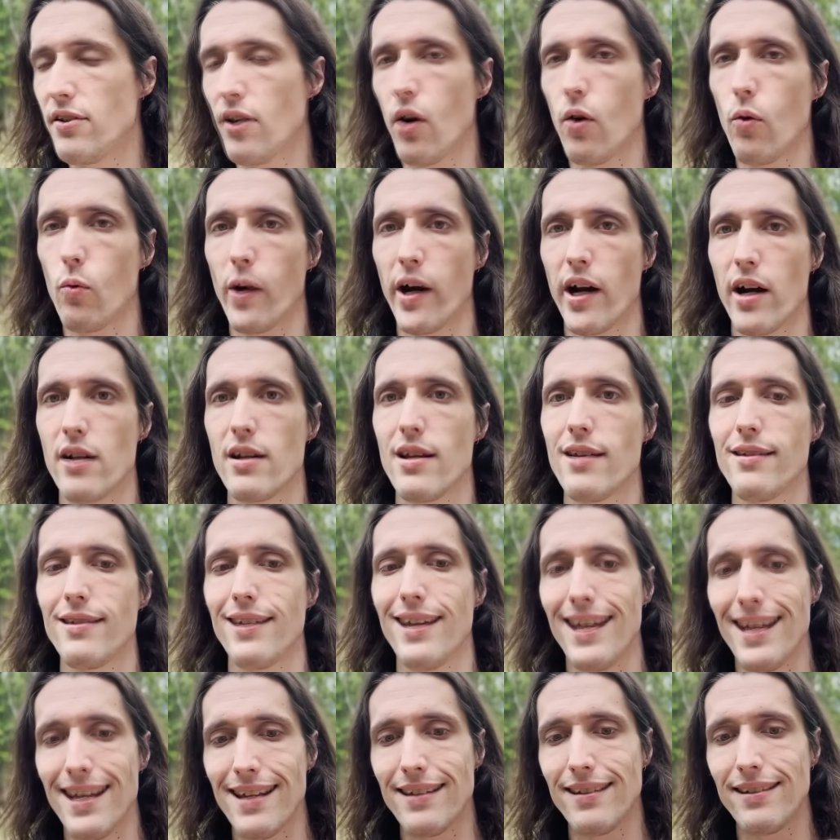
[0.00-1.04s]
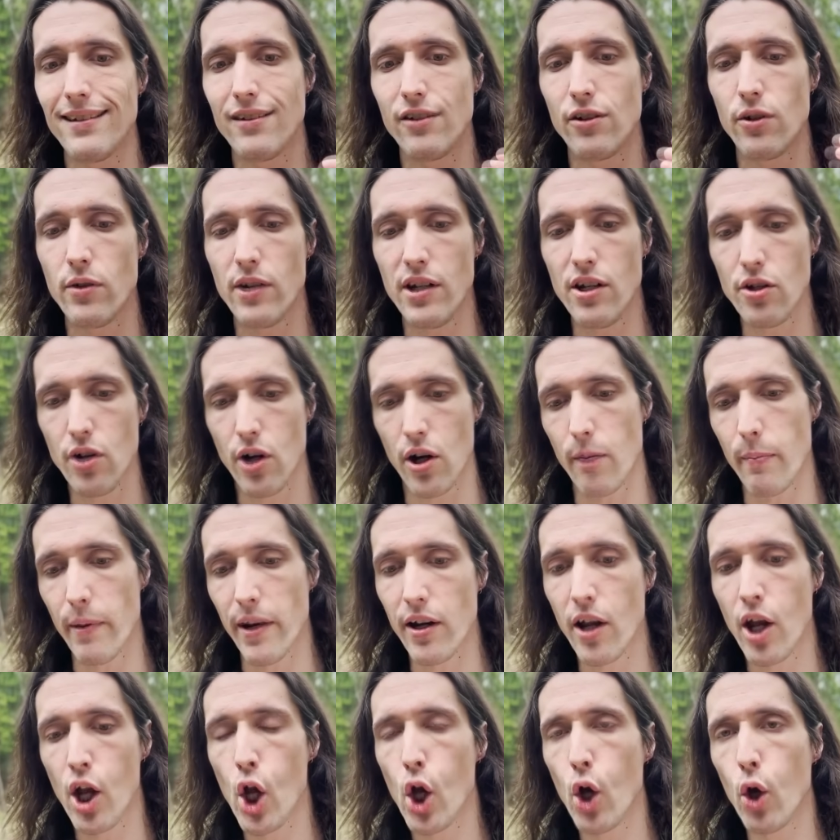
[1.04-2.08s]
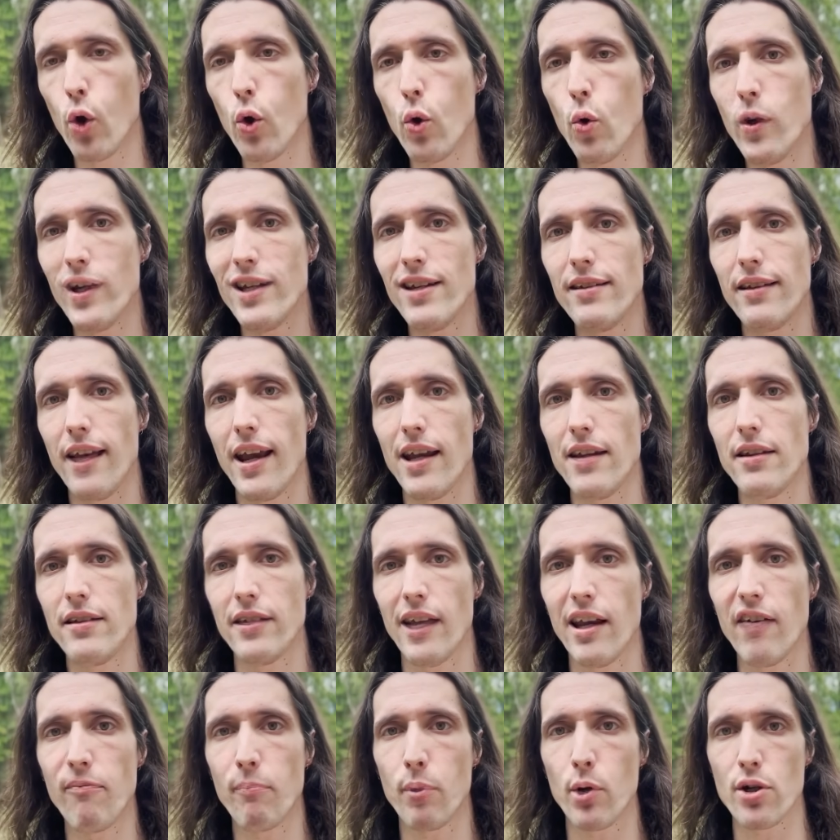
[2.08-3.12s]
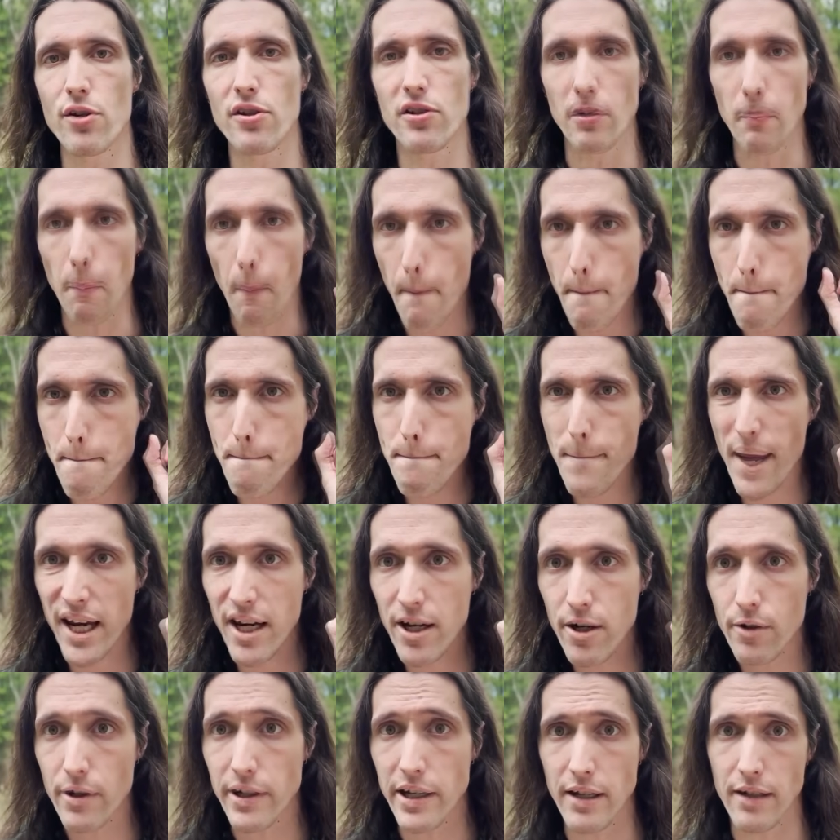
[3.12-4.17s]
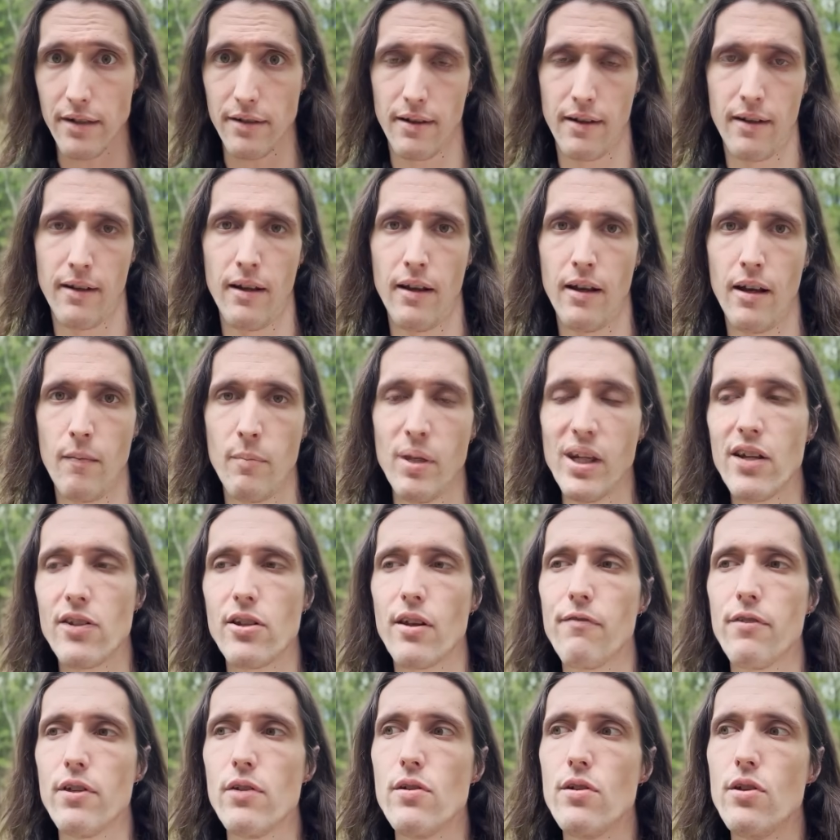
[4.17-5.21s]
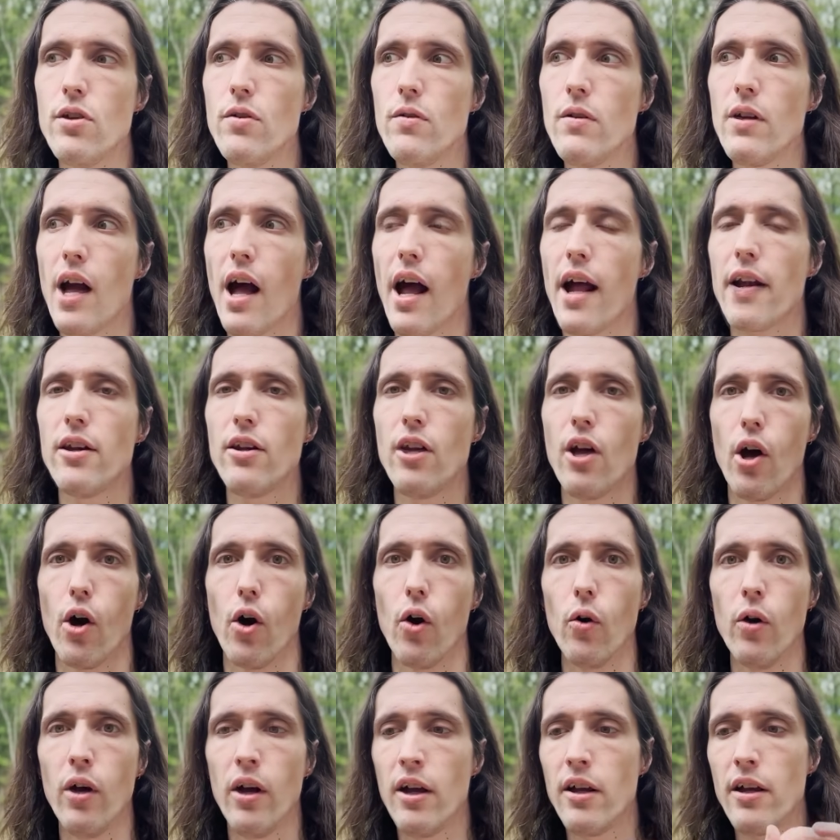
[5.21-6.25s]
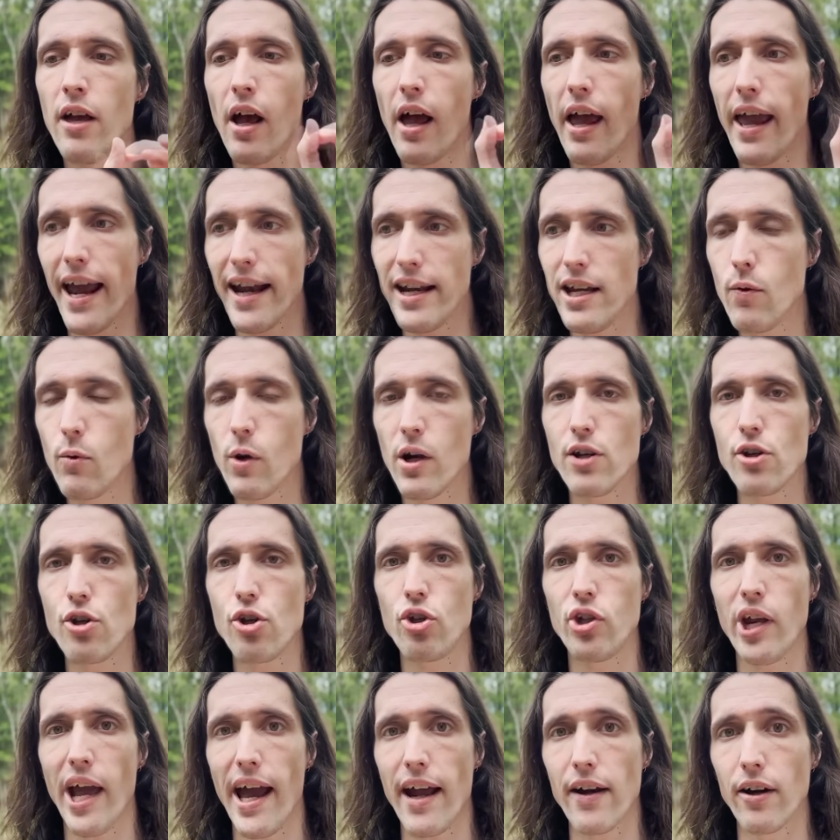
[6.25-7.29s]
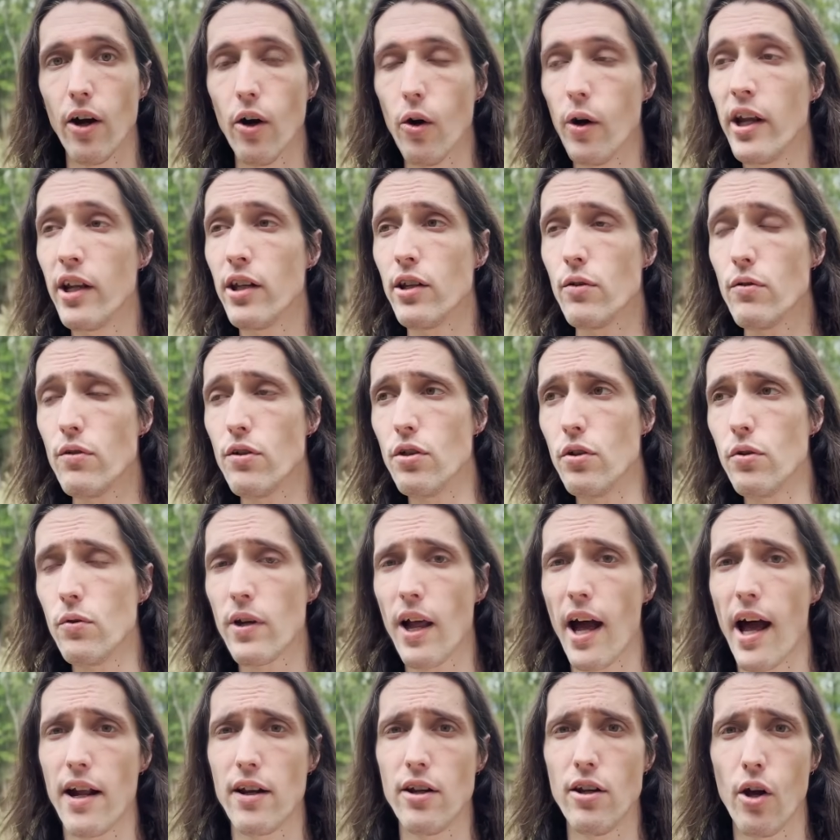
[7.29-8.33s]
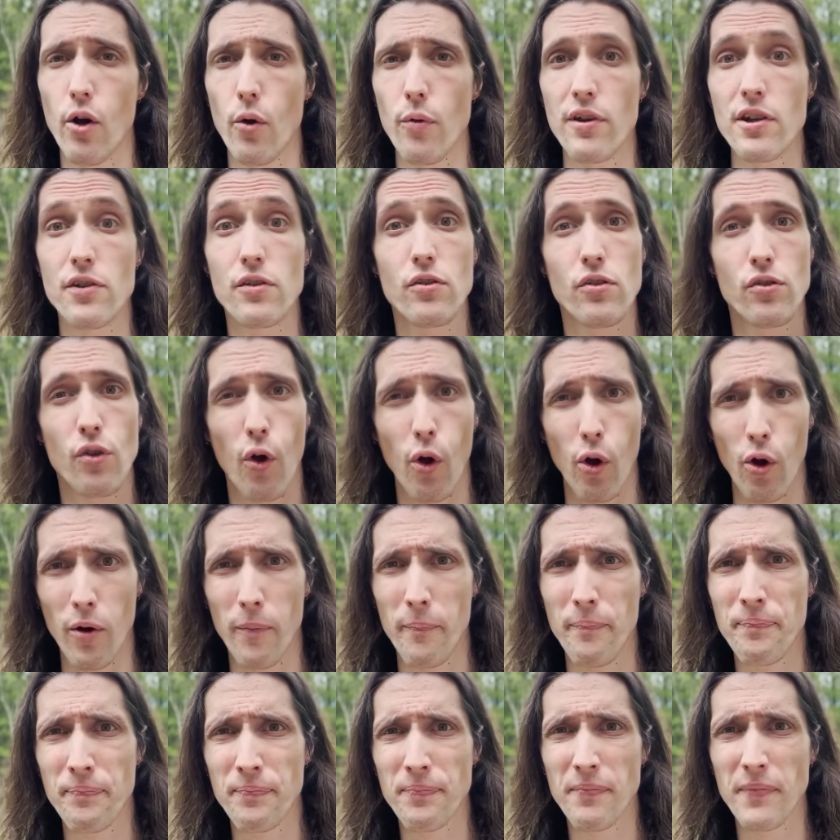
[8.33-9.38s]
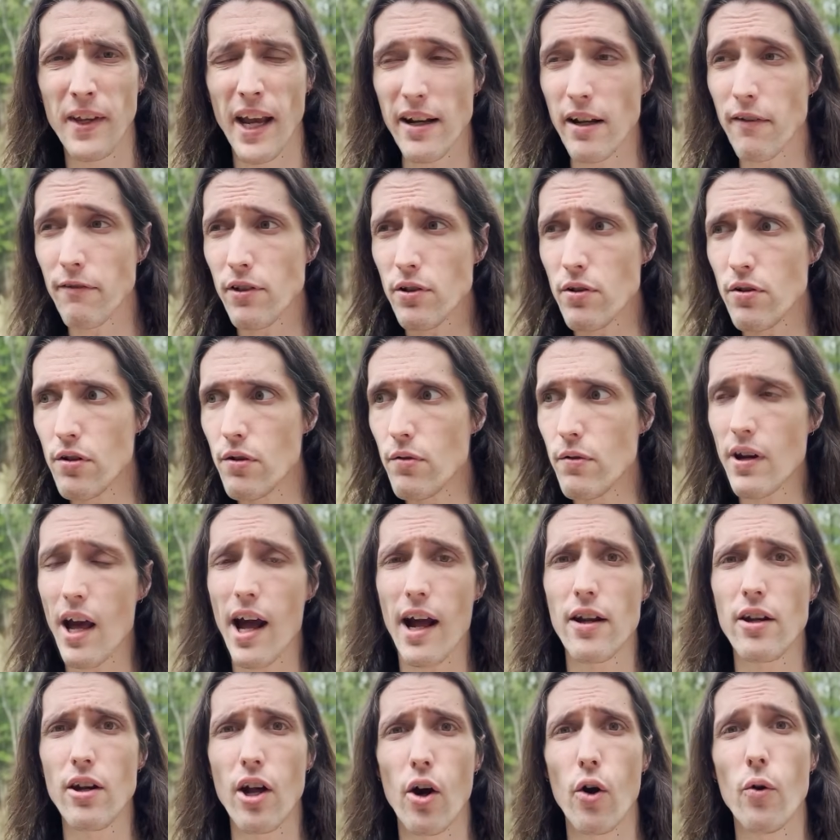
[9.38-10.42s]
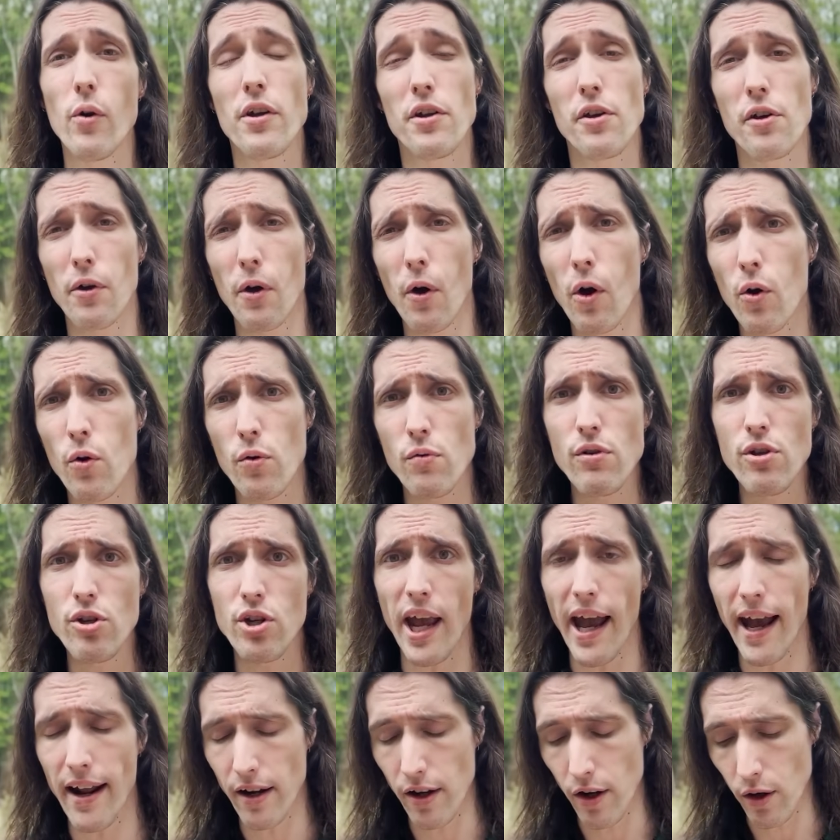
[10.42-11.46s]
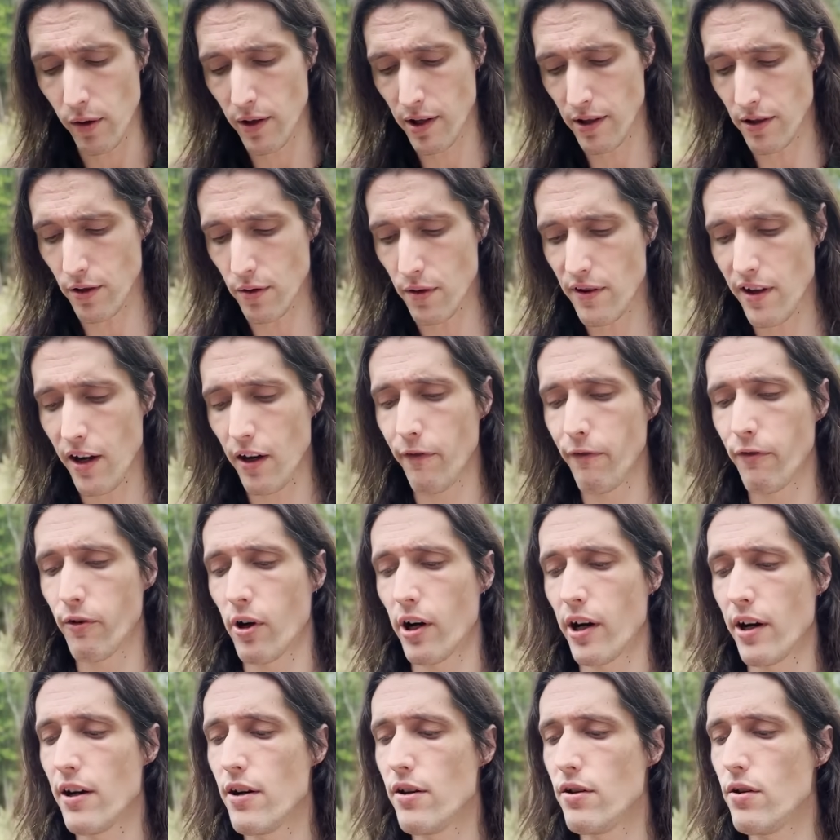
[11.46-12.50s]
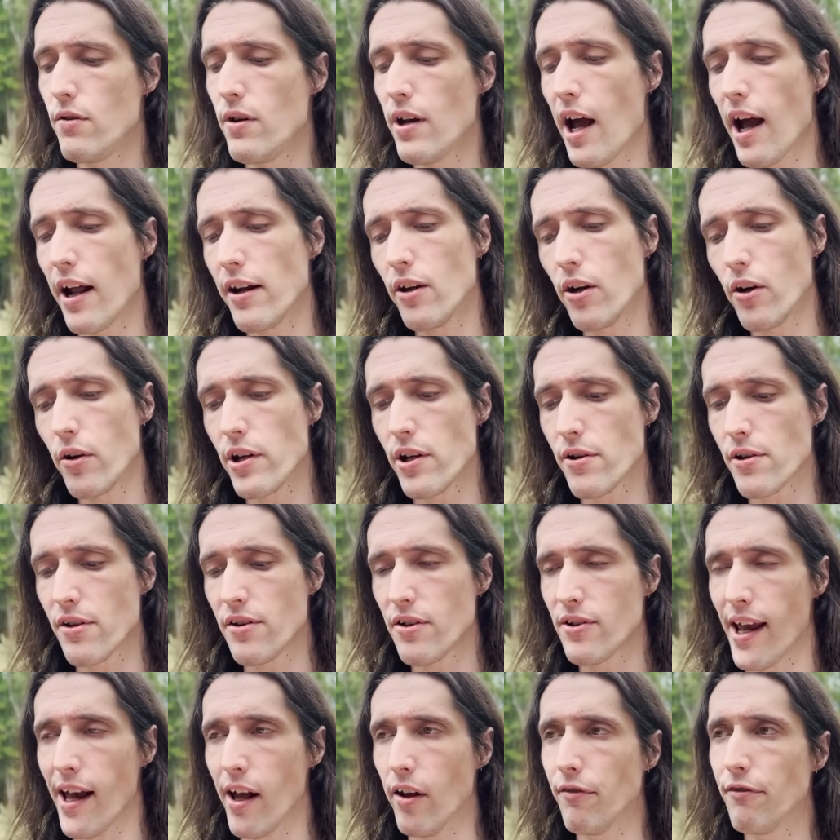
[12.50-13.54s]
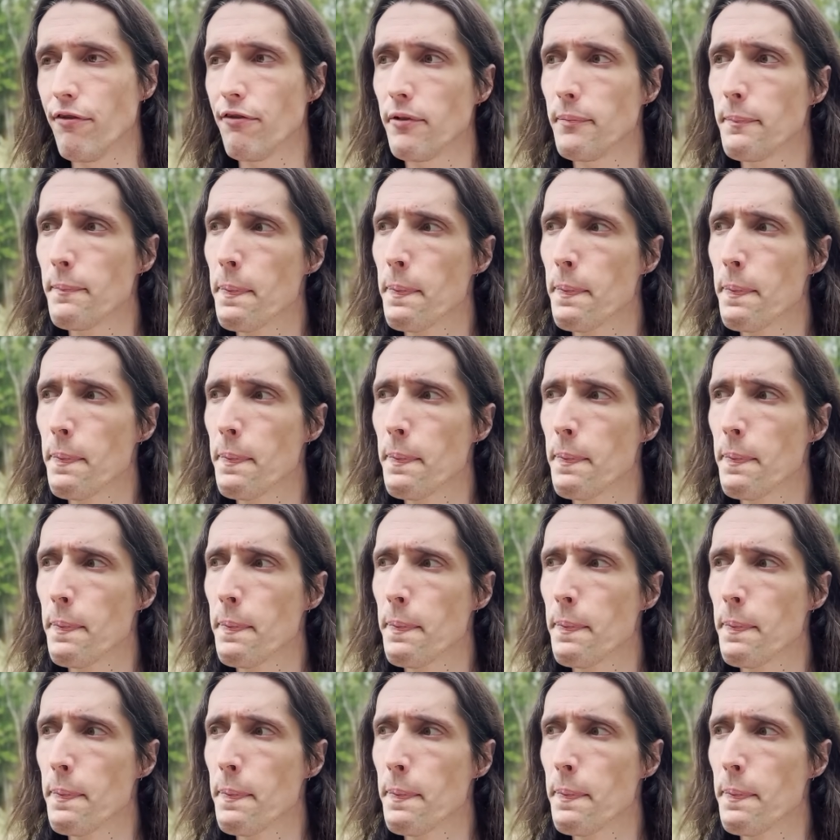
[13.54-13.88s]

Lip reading: awareness is to determine who is a safe person, period. Because if you do not know anyone's shadow, you do not know the soul. And if you do not know your own shadow, you therefore do not know yourself.